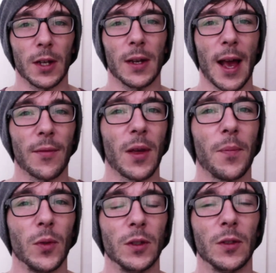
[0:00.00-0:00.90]
can have their
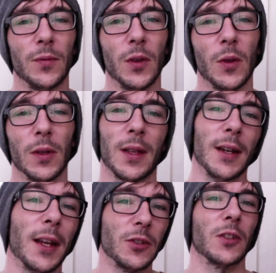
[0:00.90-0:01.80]
points of view, and their
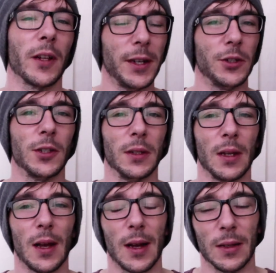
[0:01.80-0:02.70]

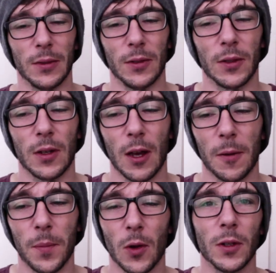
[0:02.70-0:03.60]
legislation and
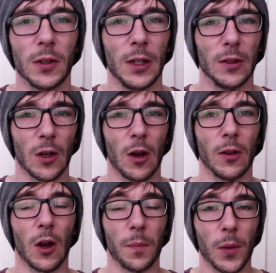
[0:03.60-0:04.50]
policies are
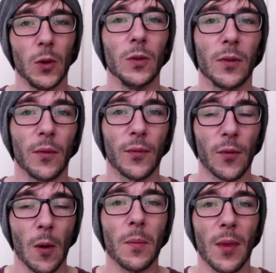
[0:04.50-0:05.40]
pulled
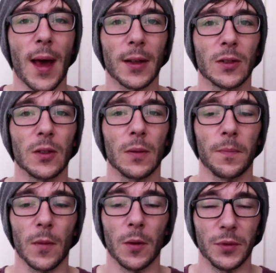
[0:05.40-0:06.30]
from that
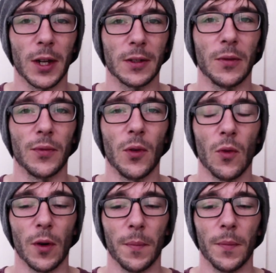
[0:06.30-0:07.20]
objective
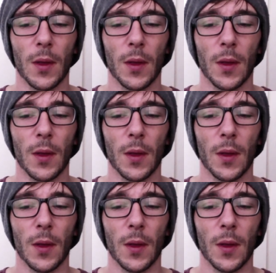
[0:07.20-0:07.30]
forum,